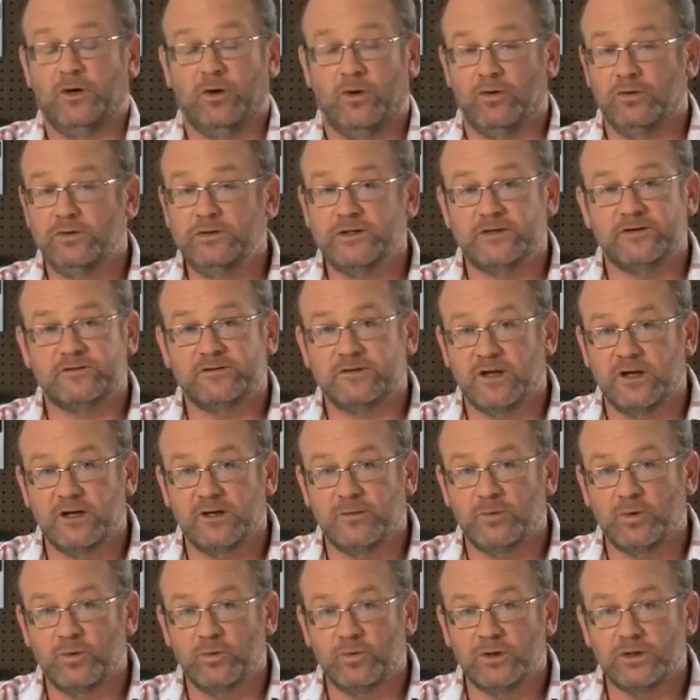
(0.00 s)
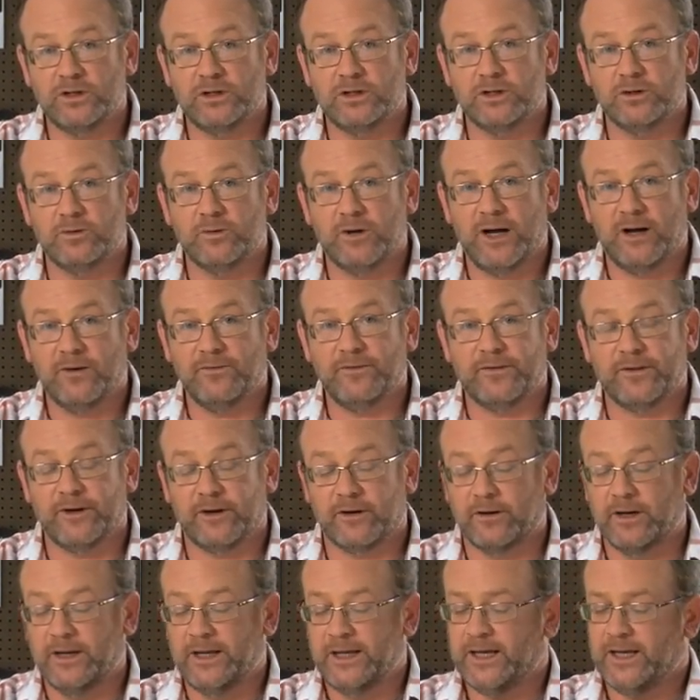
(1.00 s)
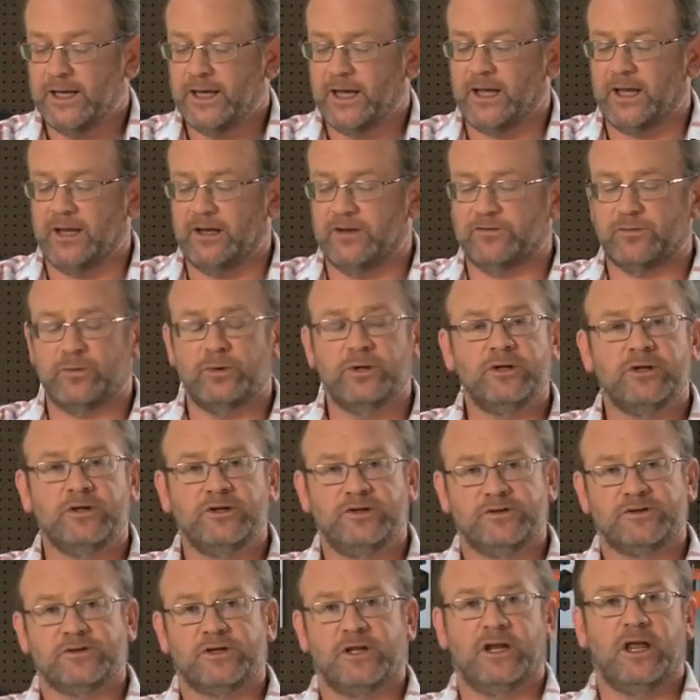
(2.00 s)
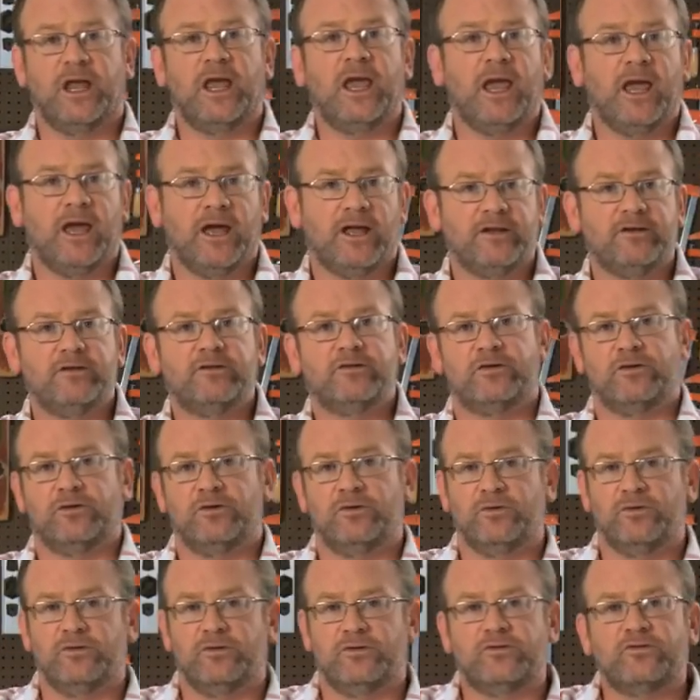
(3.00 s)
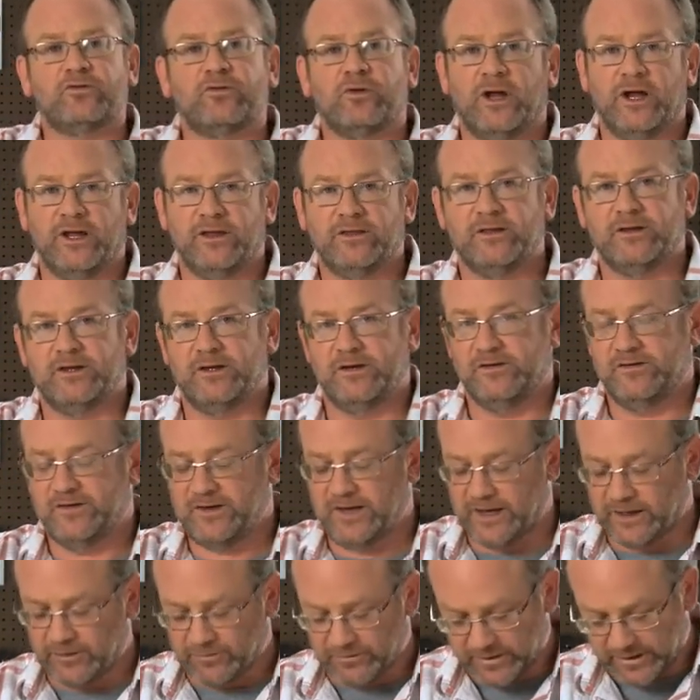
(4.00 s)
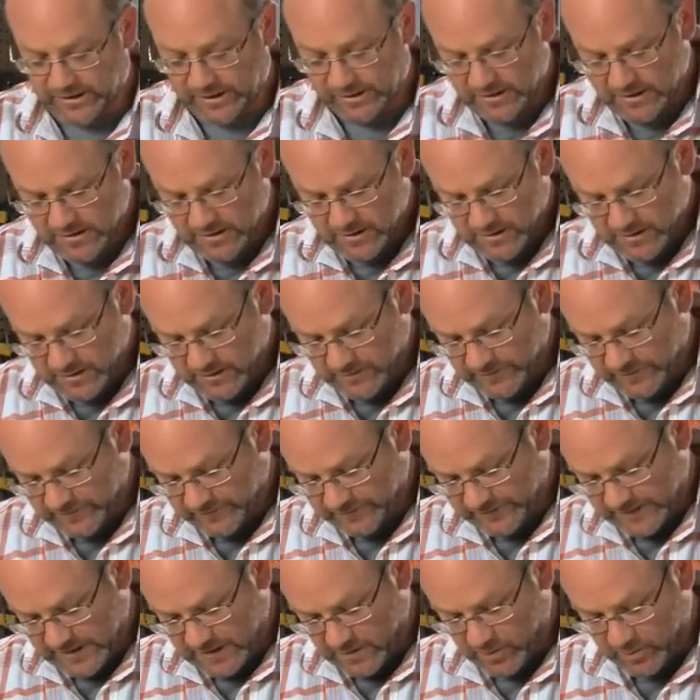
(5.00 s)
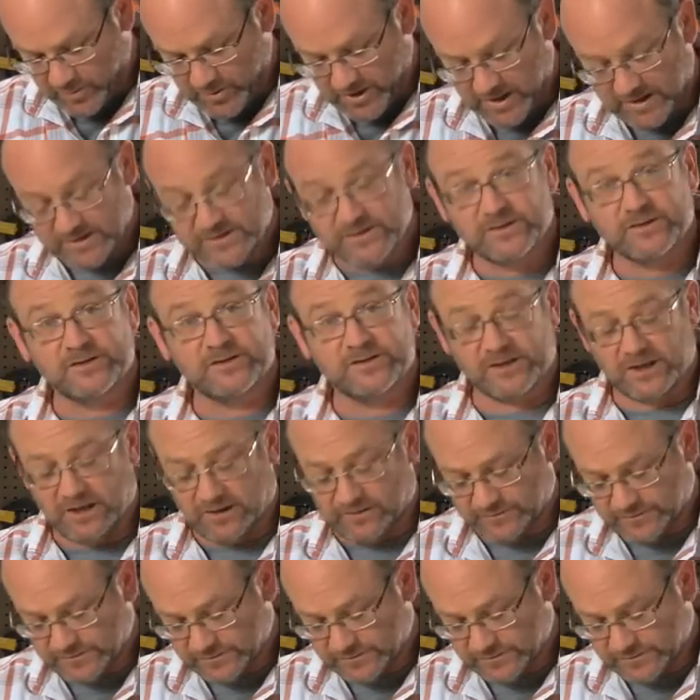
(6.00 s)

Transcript: only stainable wood glue out there, and it's really just going to add to the strength and integrity of the flower box itself.